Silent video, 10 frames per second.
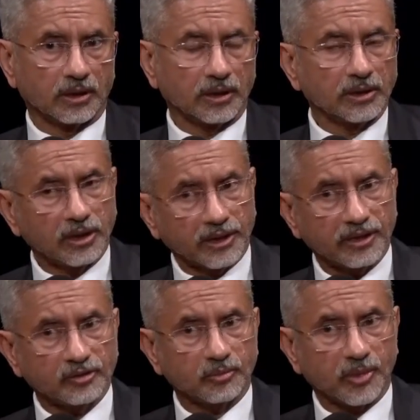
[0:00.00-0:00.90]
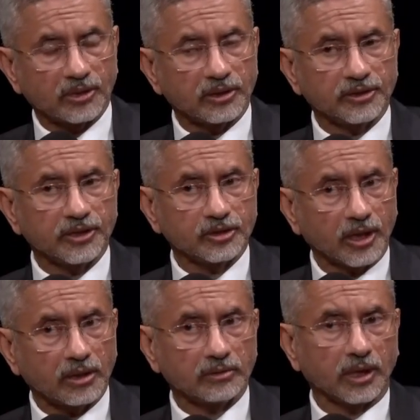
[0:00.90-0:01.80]
In the case of Bangladesh,
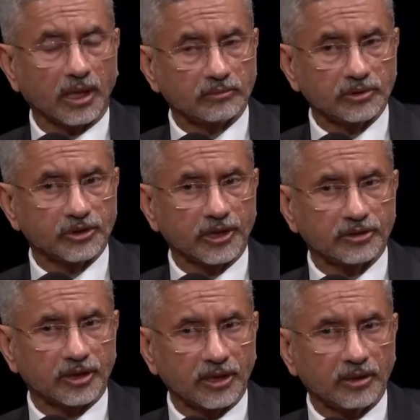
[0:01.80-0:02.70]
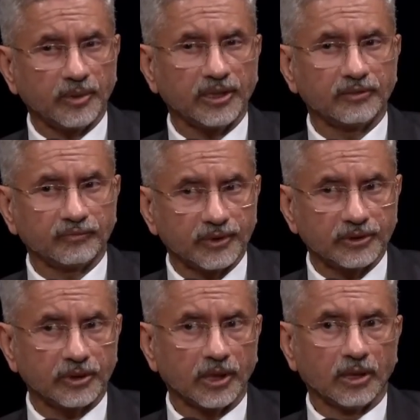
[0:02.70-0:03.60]
I would say it's a little bit
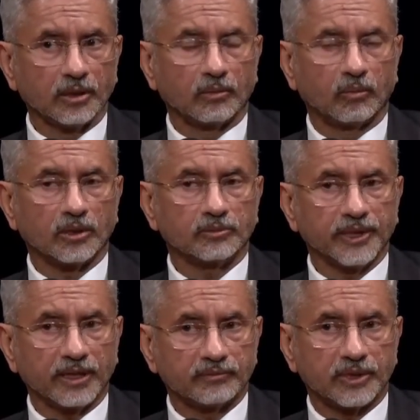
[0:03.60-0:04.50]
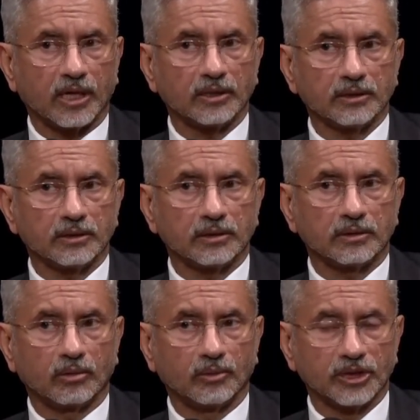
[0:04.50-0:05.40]
different. What we have done
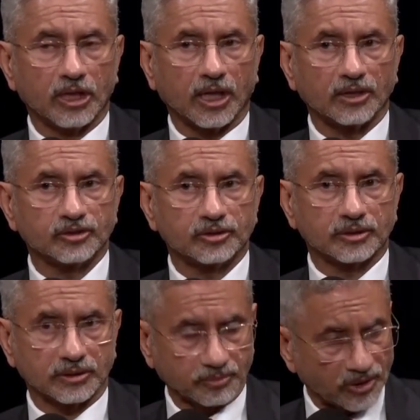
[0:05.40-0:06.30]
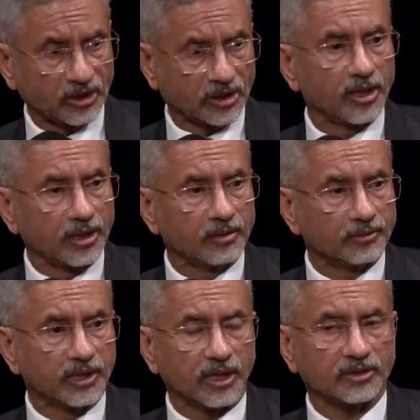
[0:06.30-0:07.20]
over the last, particularly over
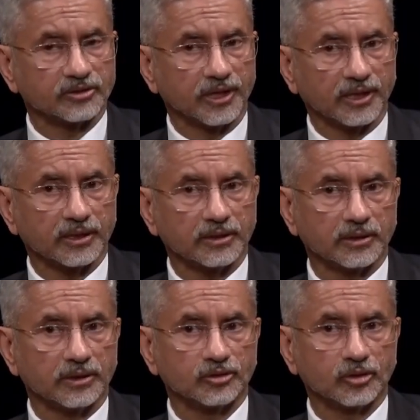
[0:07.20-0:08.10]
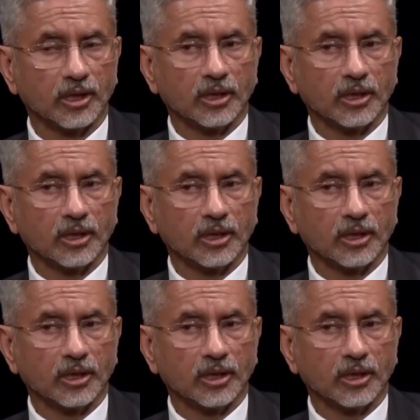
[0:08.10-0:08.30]
the last decade, is